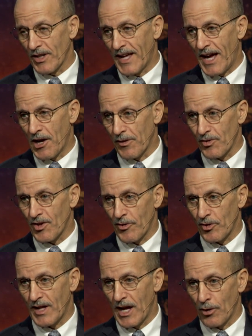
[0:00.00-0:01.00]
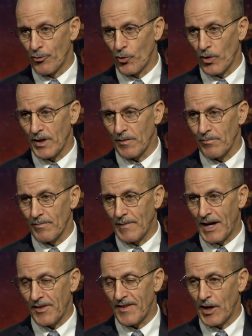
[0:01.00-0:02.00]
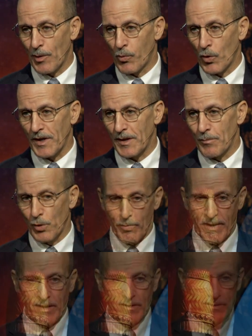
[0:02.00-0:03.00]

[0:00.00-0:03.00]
out of Southern California, out of the airport in Burbank,